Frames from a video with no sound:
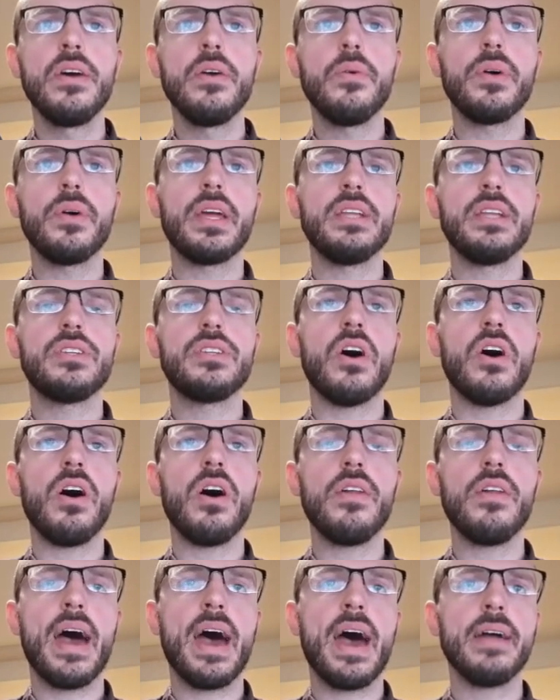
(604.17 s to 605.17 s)
We'll get into
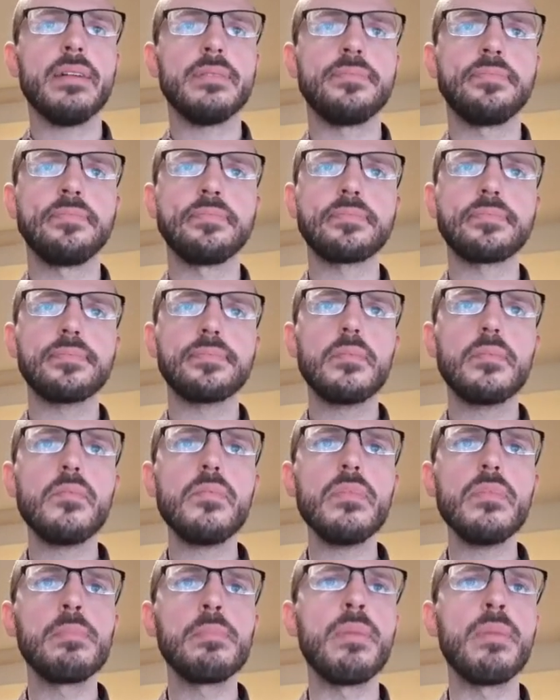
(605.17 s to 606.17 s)
all that.
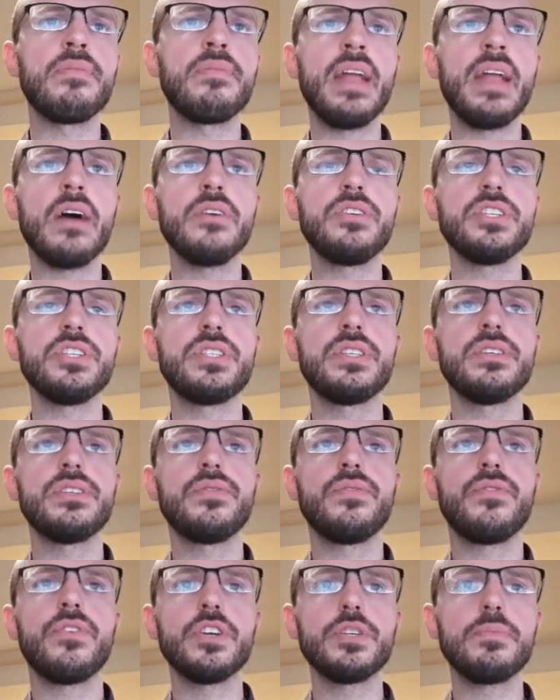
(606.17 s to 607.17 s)
But for now, just this
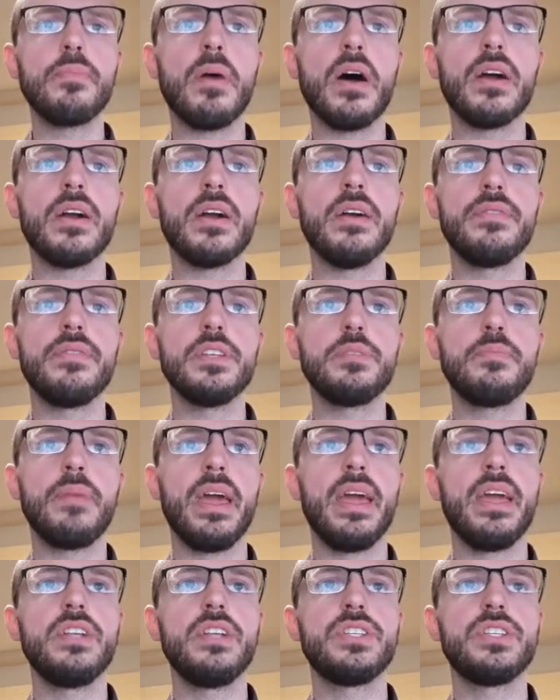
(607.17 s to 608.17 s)
first part of this
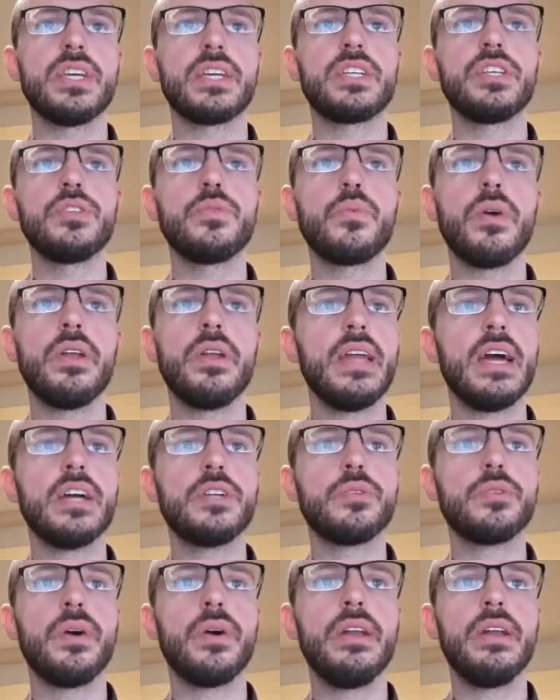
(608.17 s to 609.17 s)
page, sections
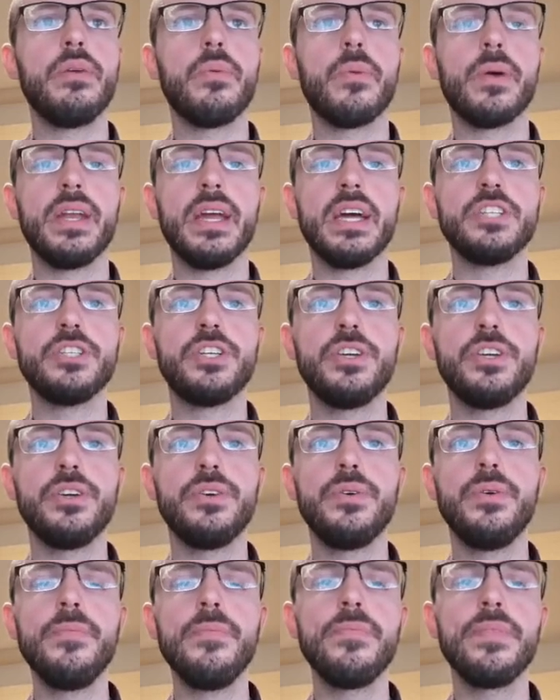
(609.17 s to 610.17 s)
1-1 and
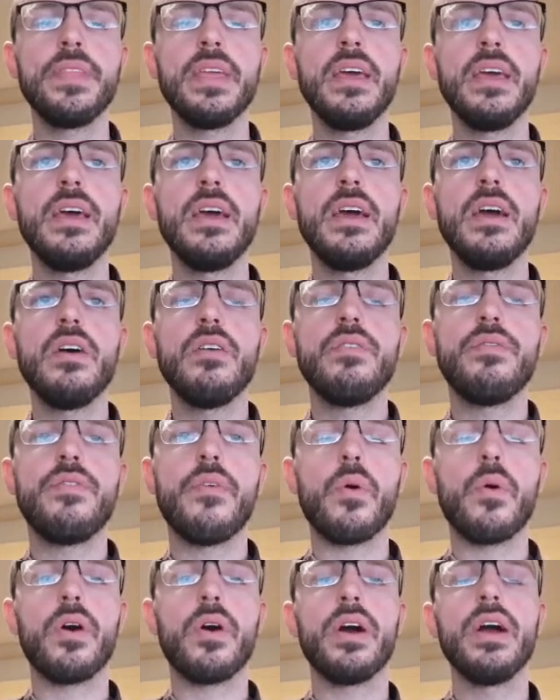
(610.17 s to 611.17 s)
1-2,
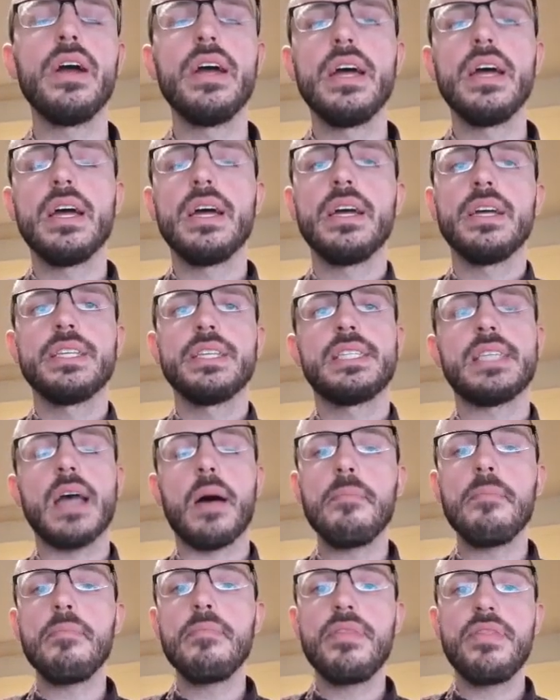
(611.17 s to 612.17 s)
for
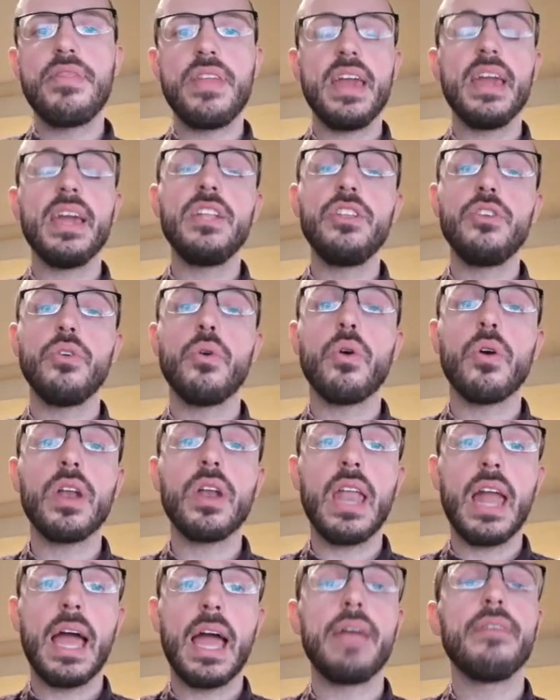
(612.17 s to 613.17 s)
something in your
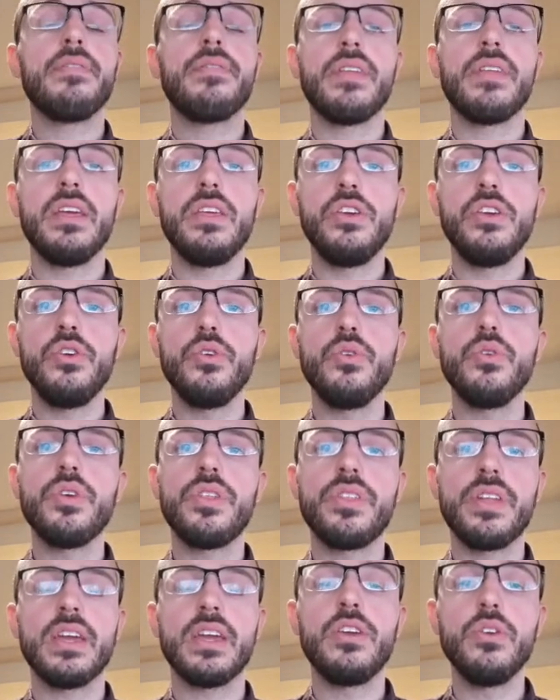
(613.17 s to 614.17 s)
life that you
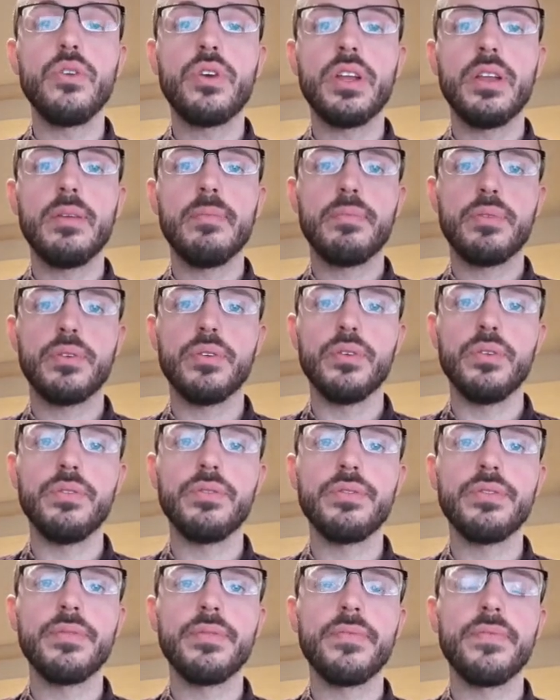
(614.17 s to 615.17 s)
think you could
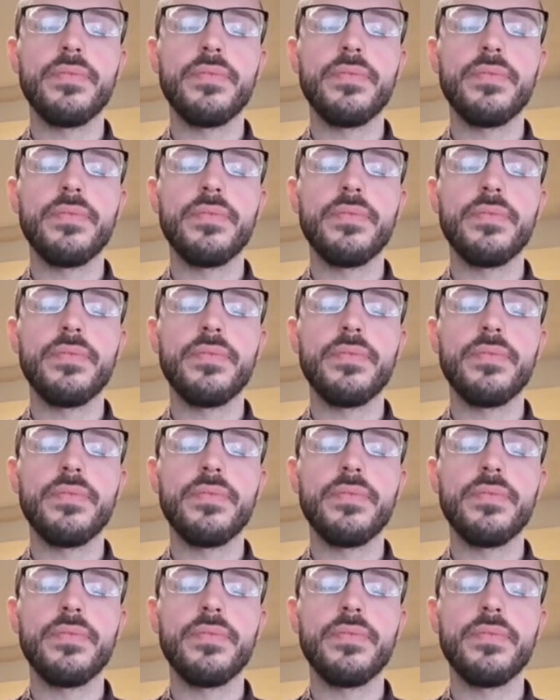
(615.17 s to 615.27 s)
improve.